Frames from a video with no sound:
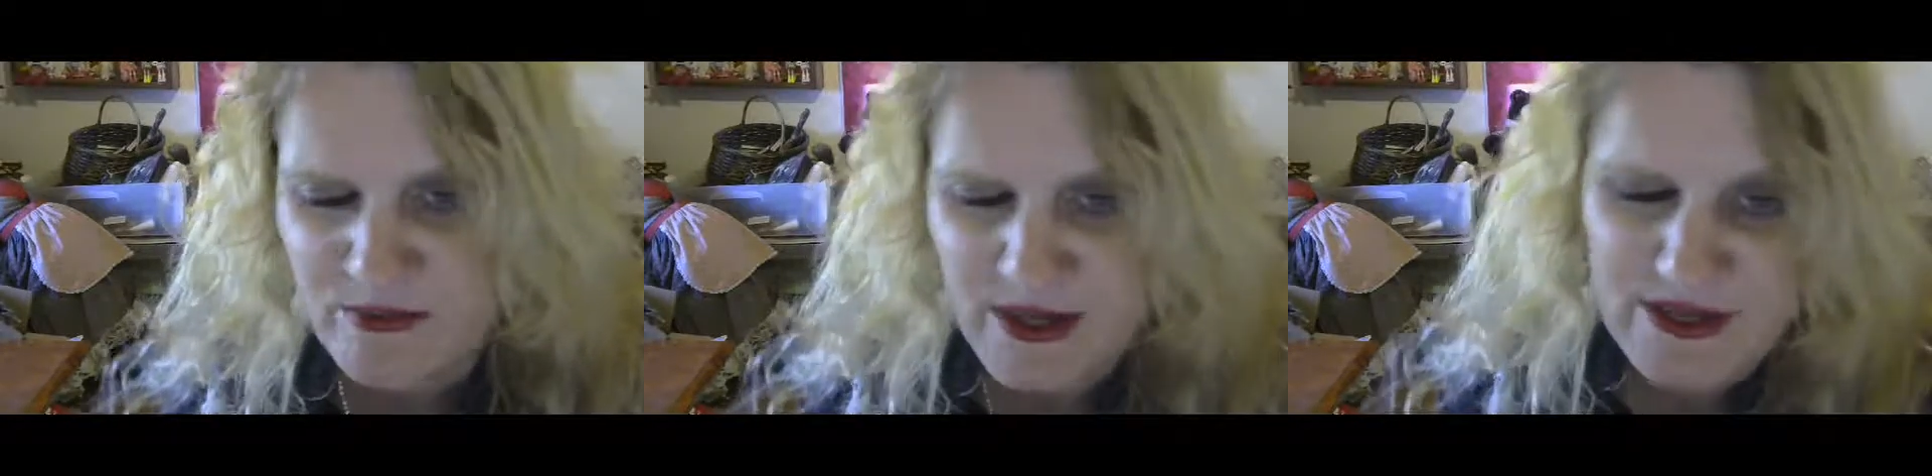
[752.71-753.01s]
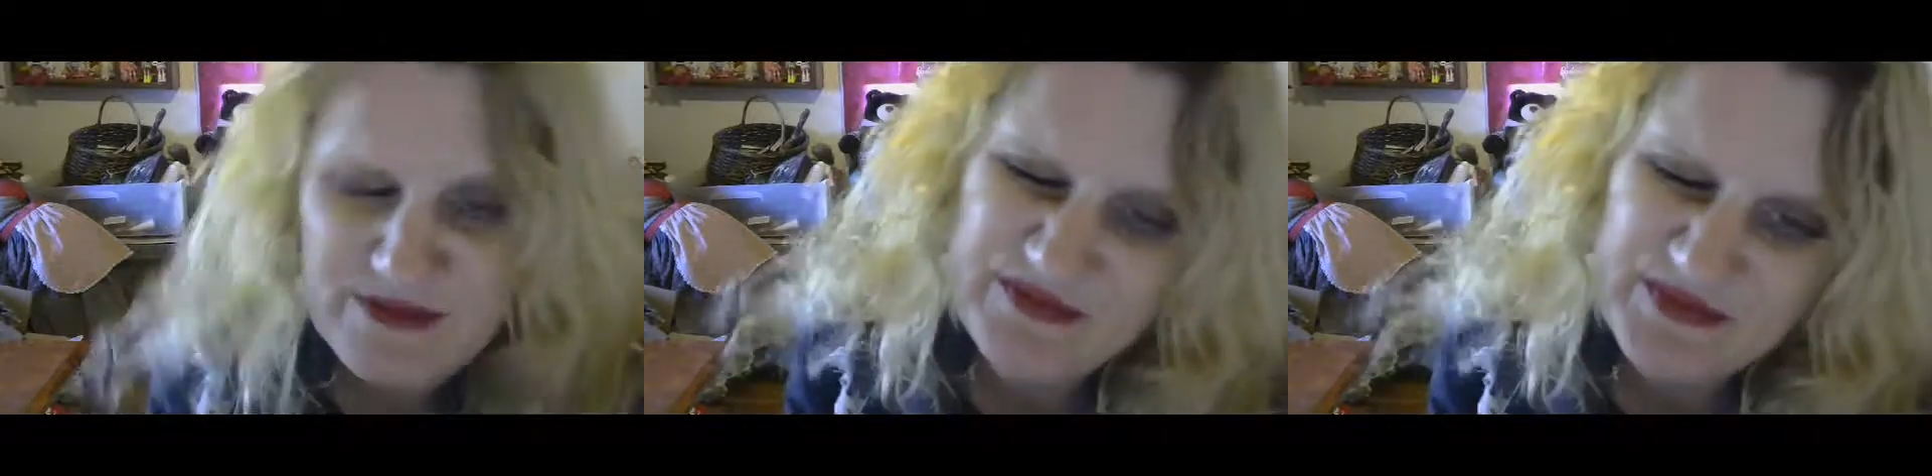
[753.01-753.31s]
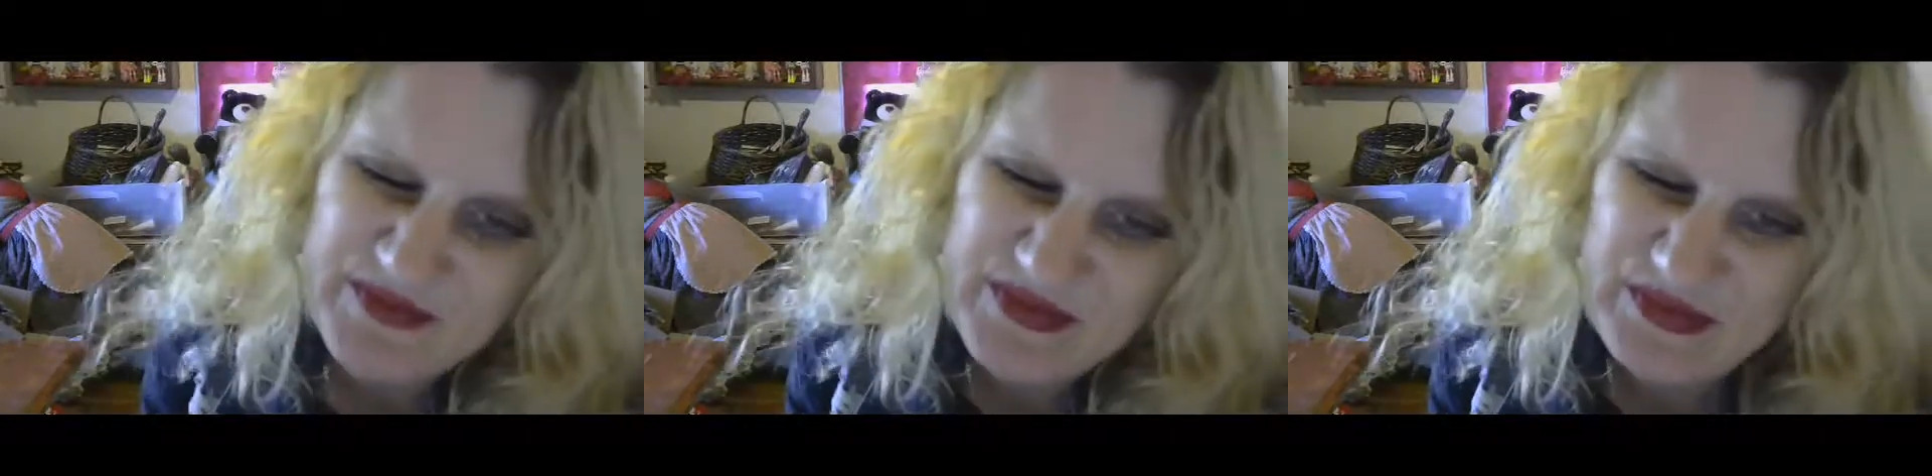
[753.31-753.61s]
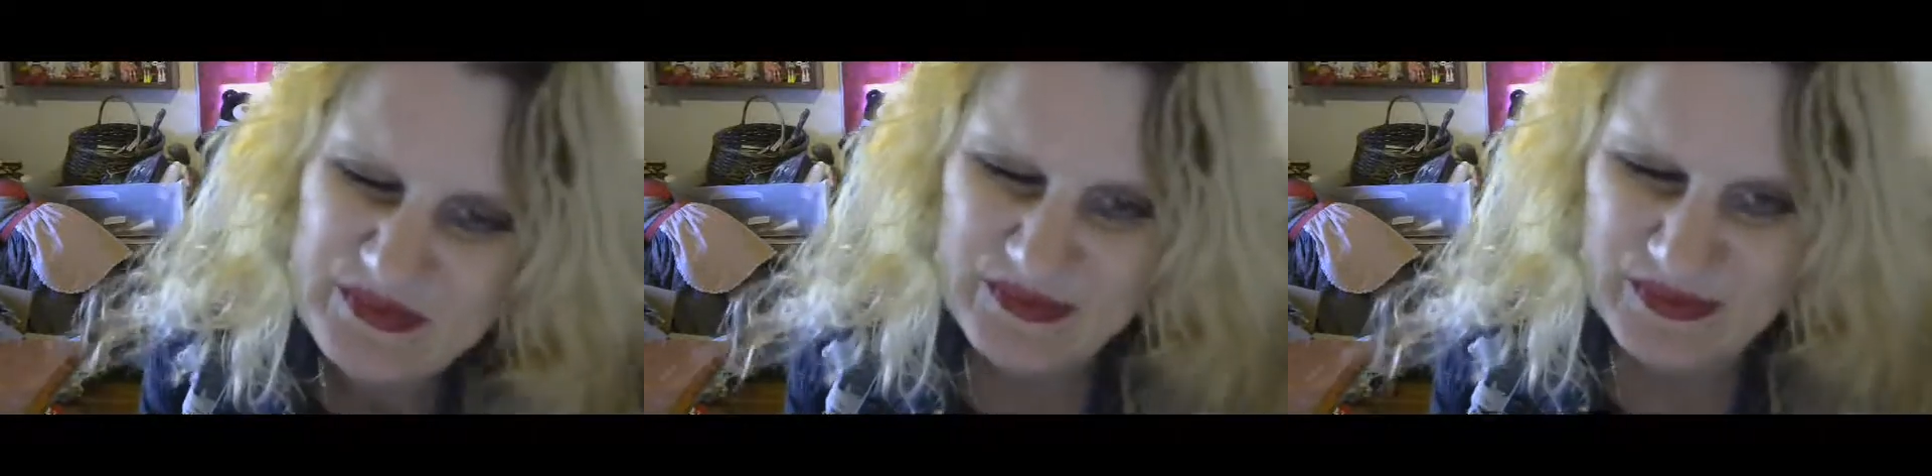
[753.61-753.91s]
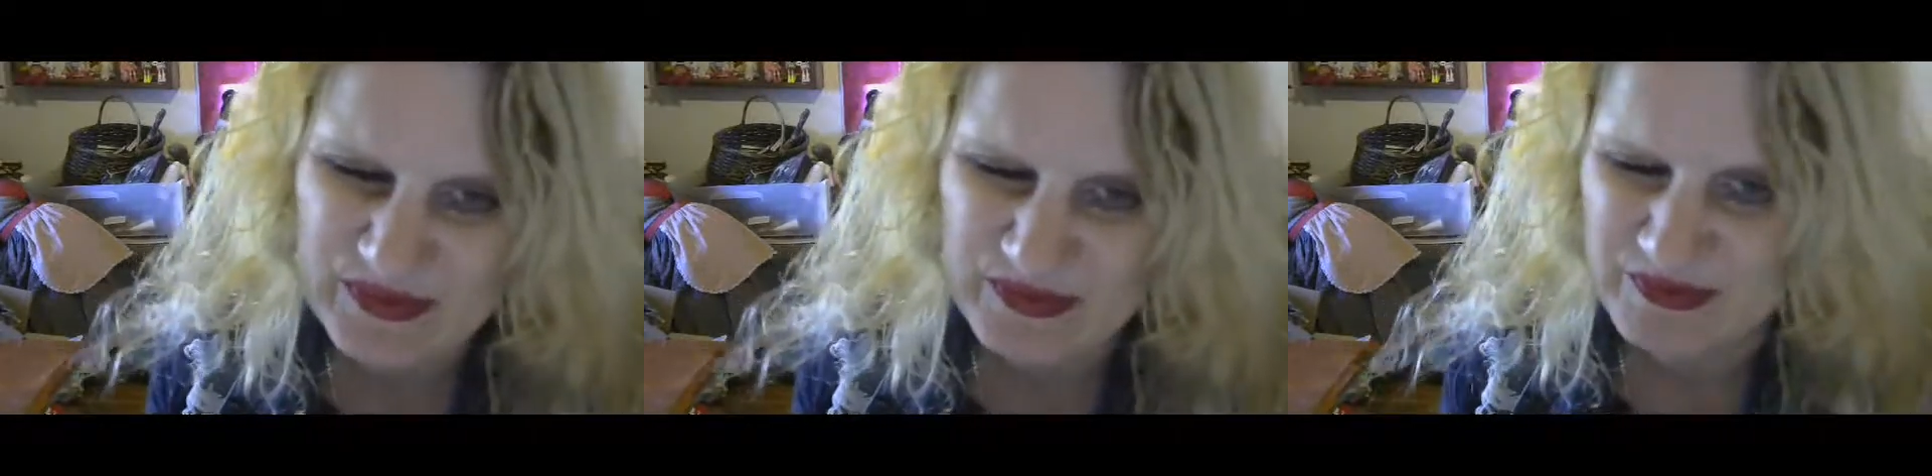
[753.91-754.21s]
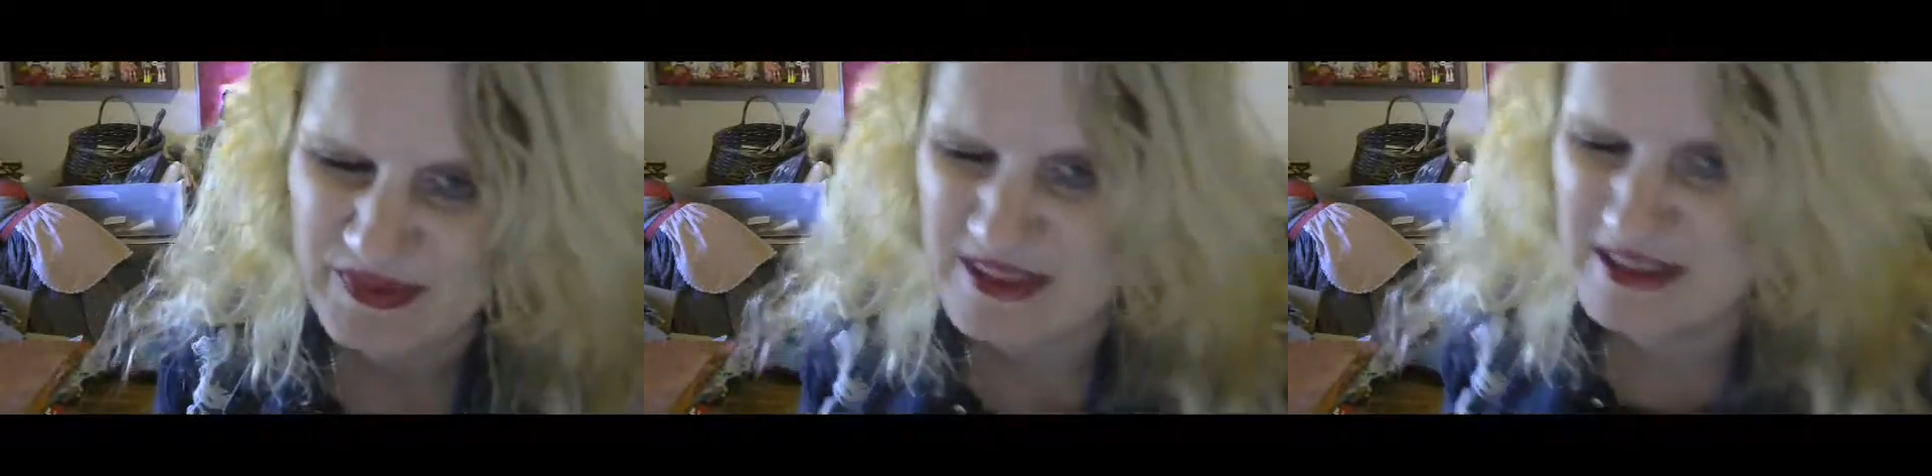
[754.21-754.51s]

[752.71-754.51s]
but, you